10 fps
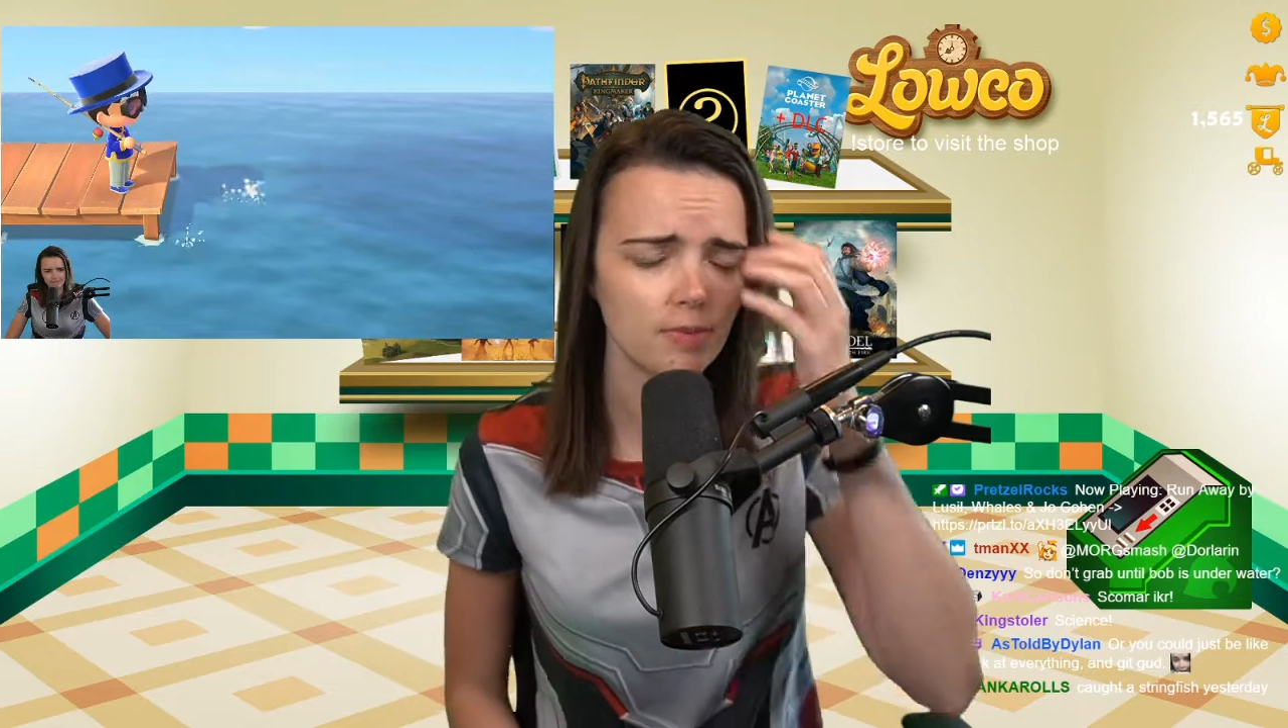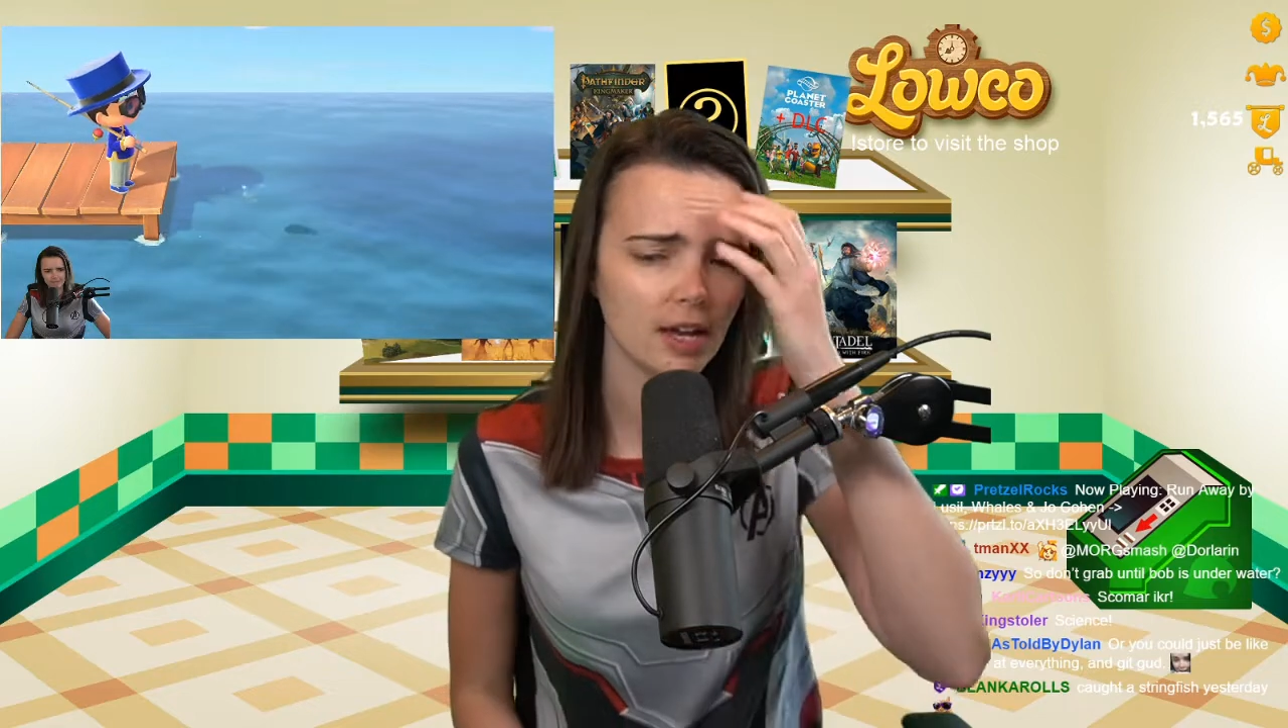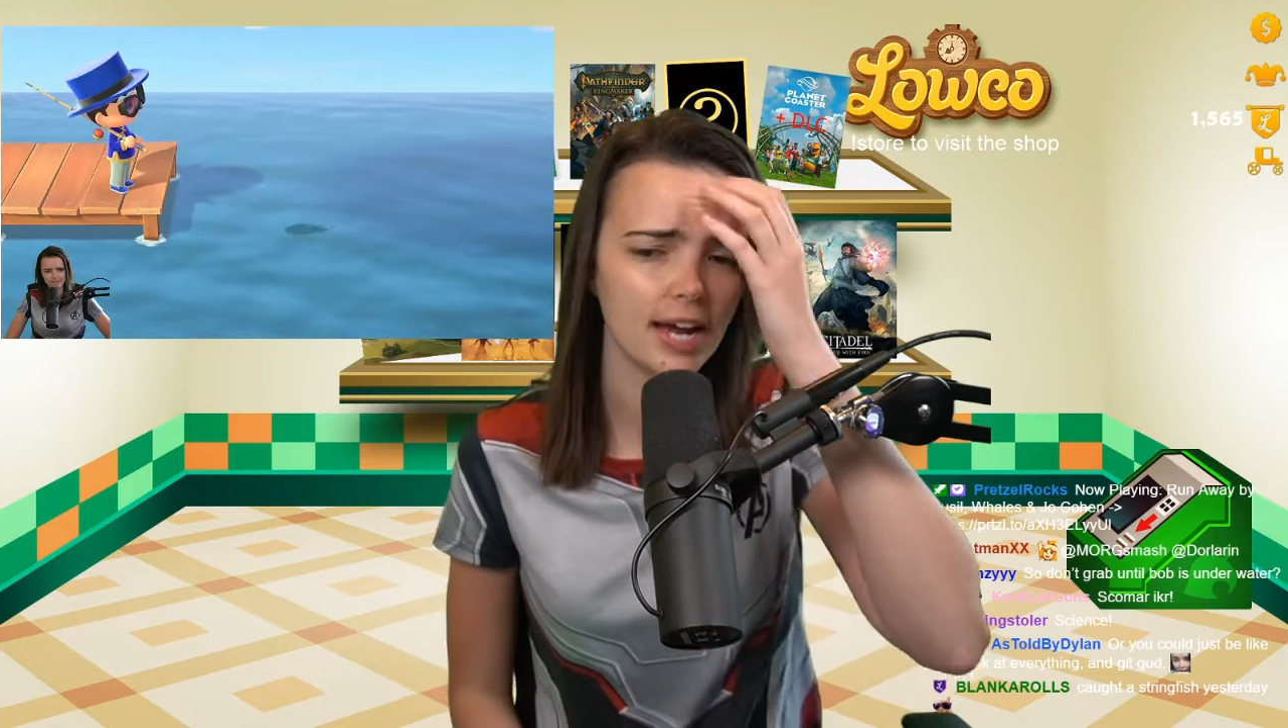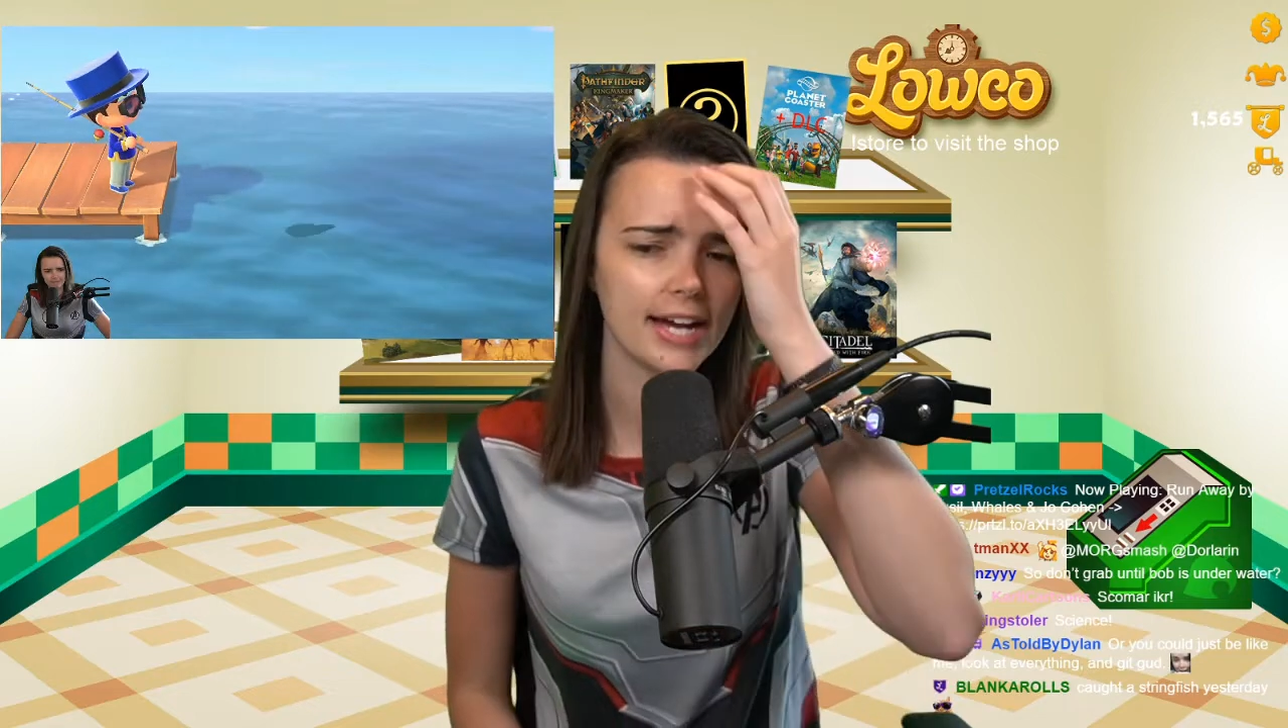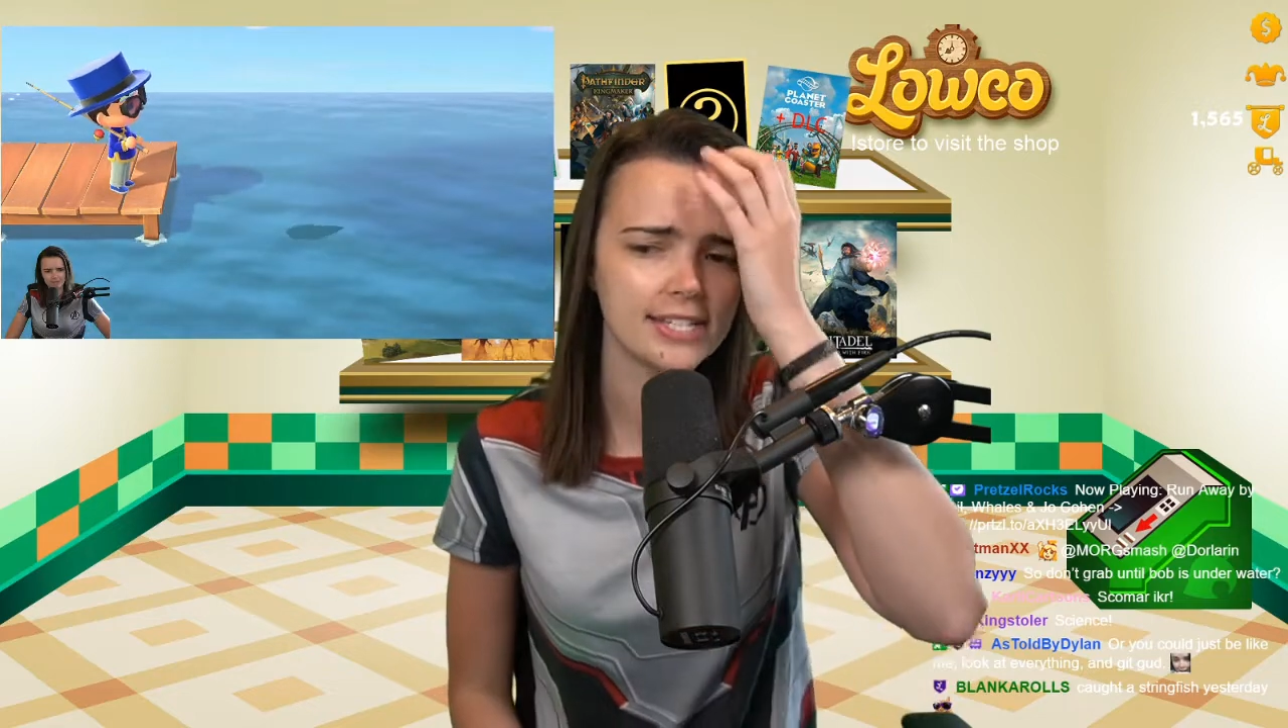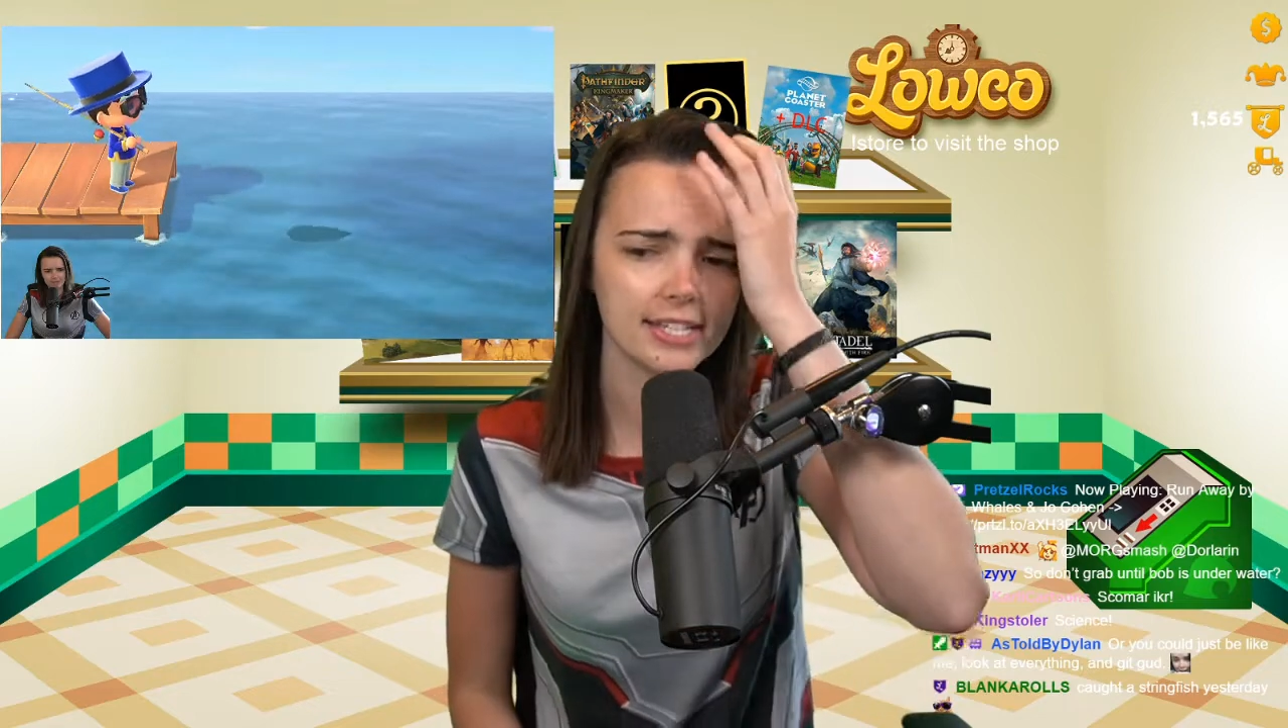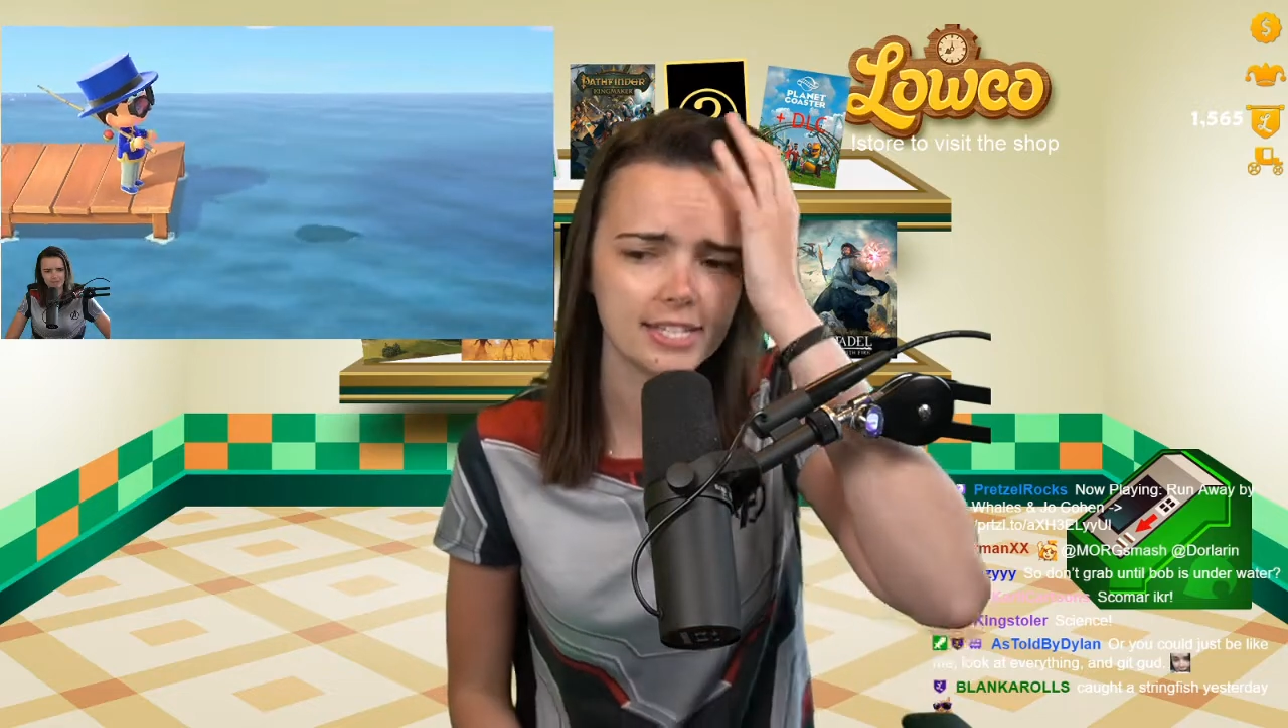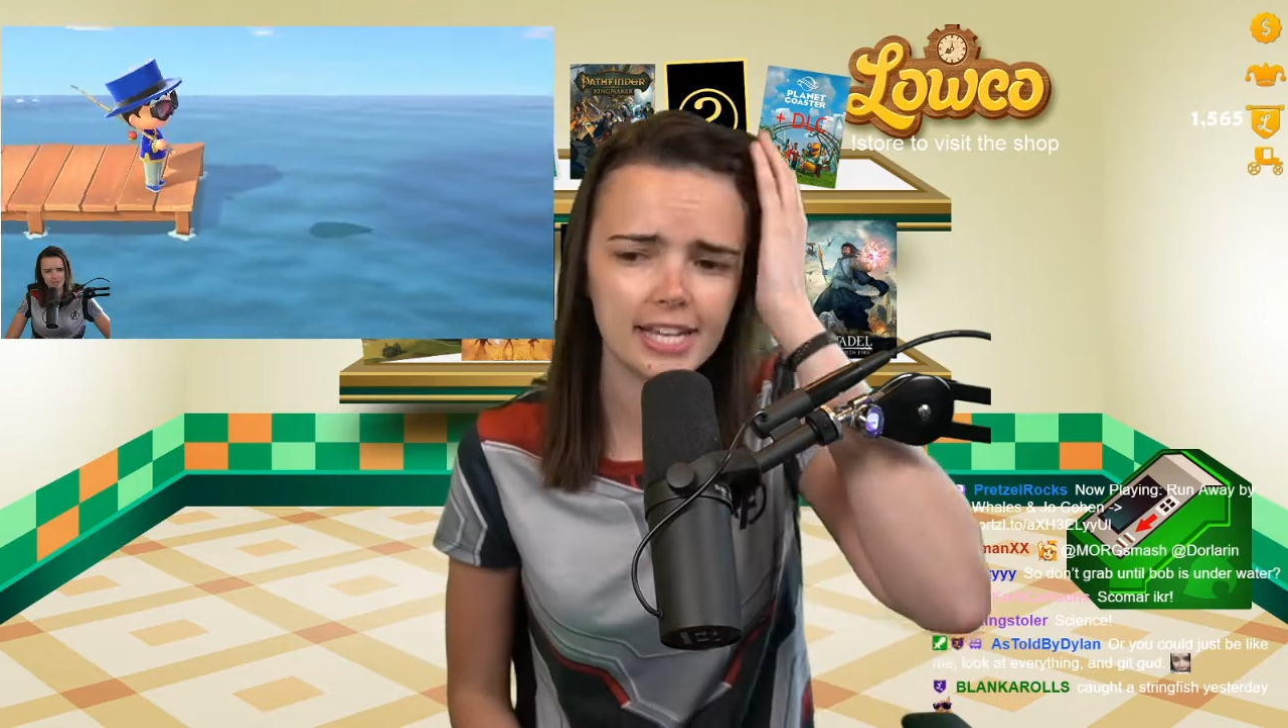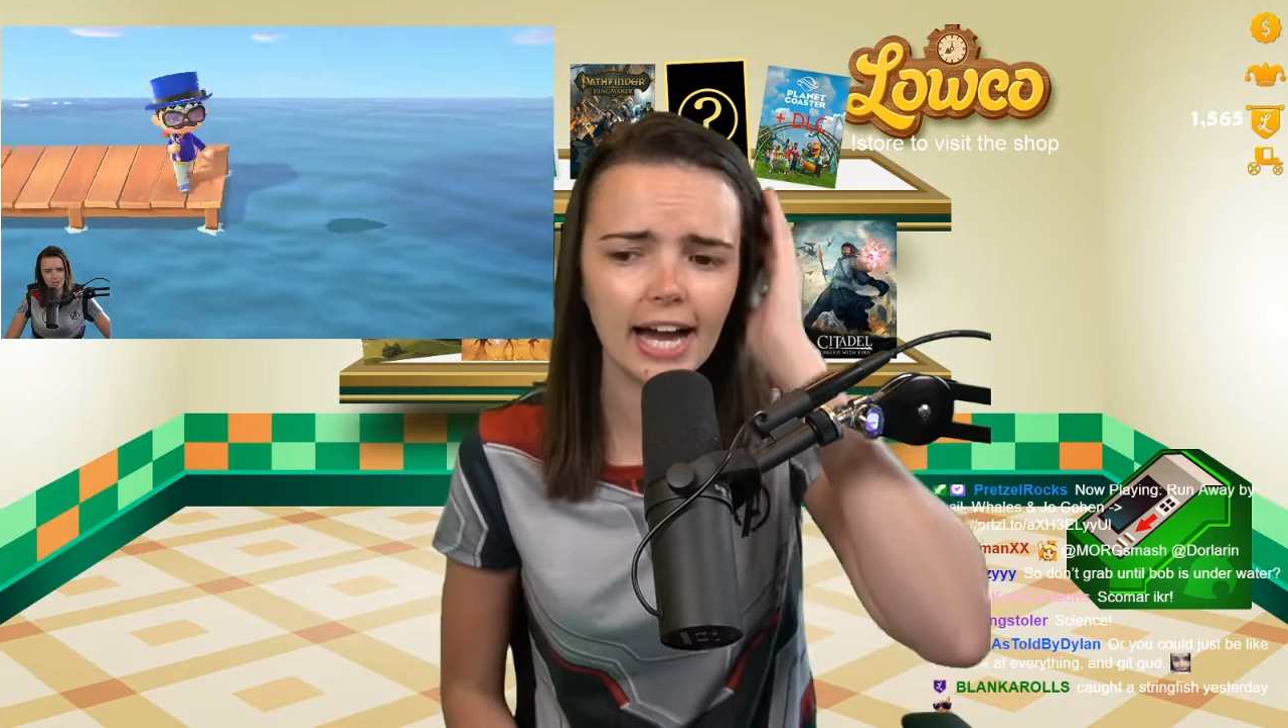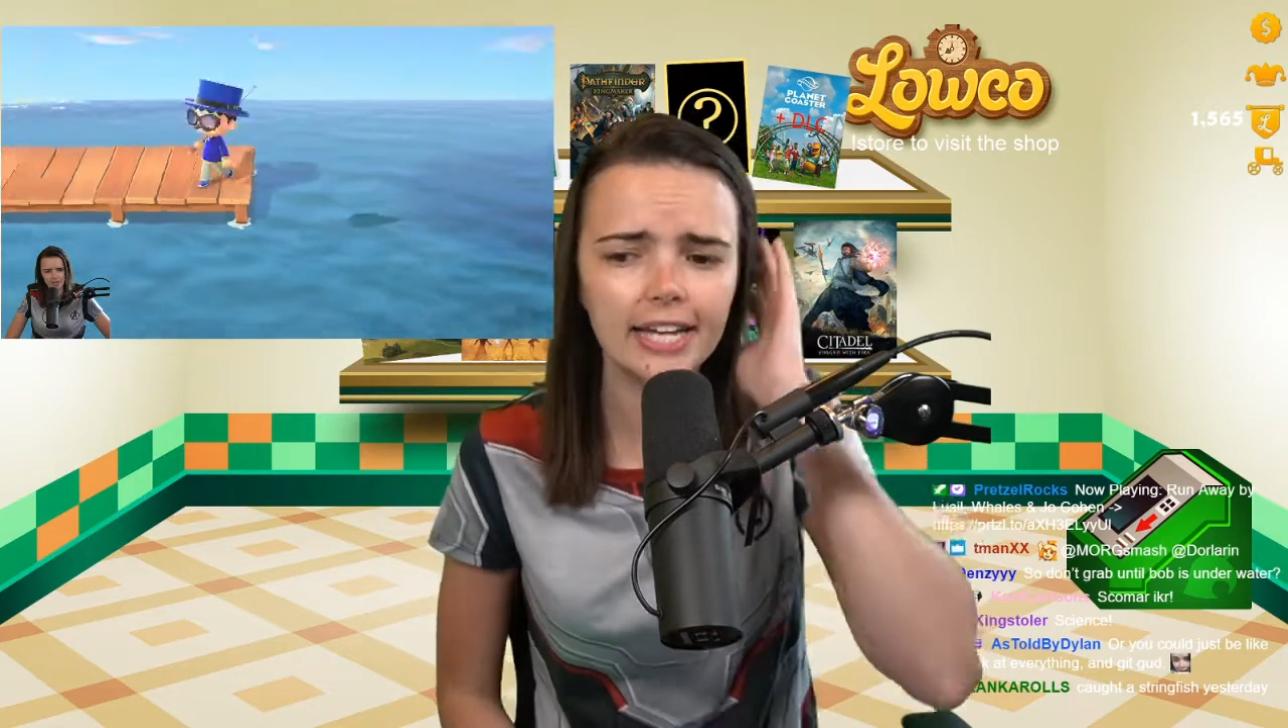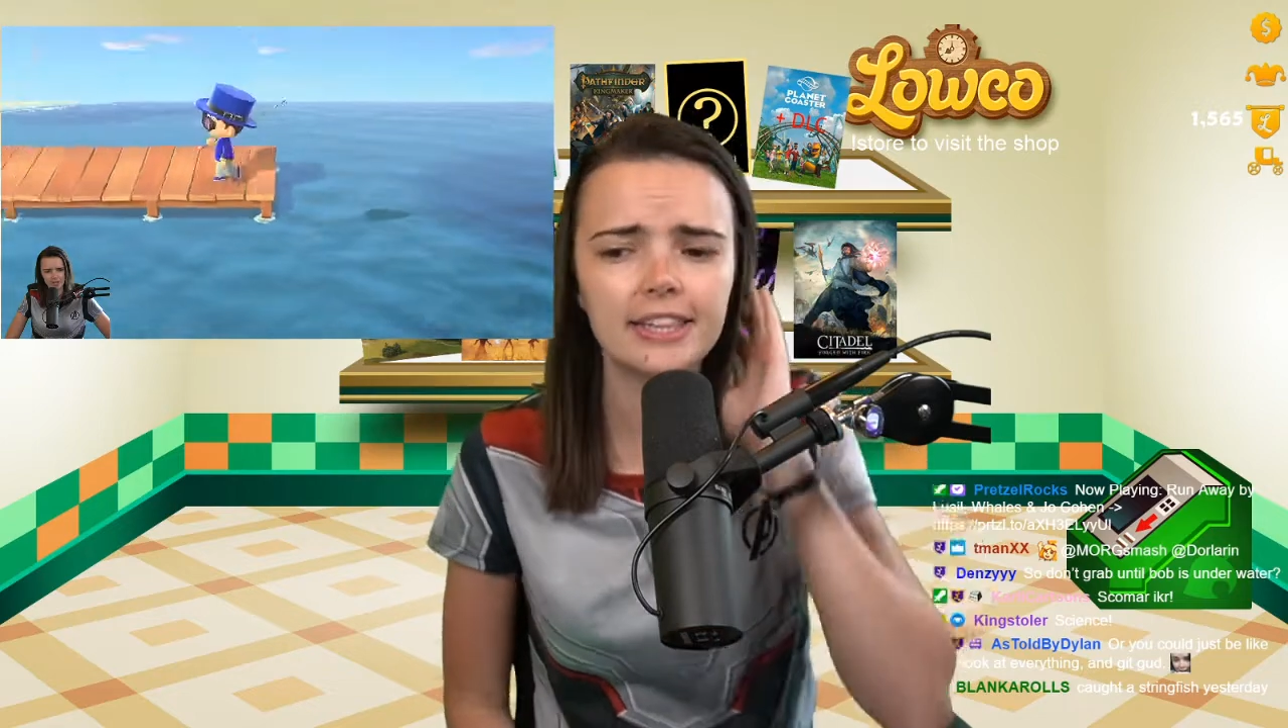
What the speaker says: As a side